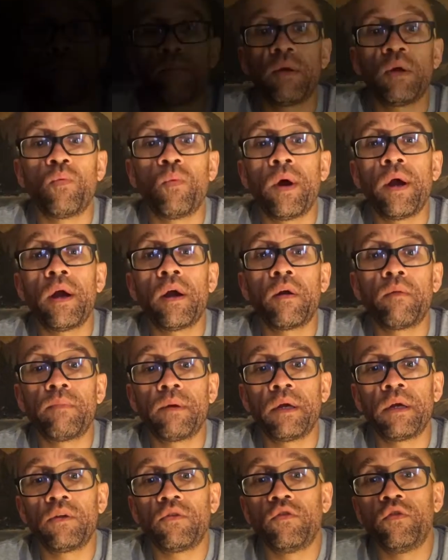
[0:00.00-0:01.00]
Beware
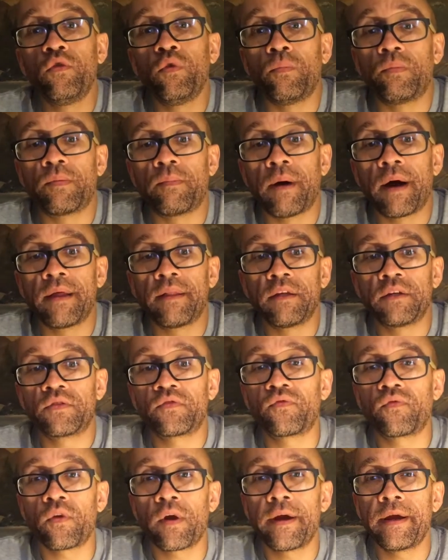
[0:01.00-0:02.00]
being duped by
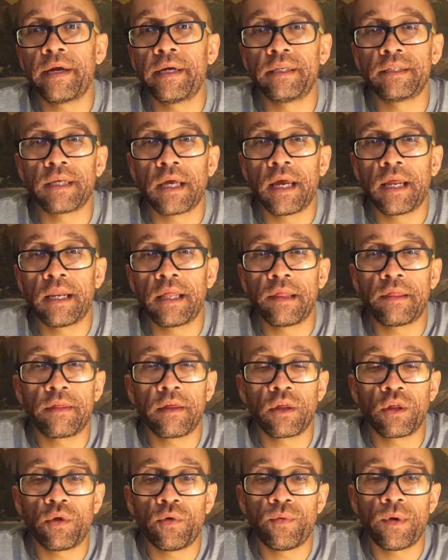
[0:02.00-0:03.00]
this phrase,
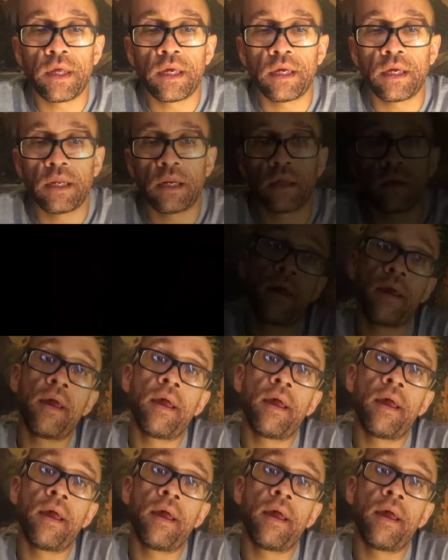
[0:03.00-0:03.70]
anything you need.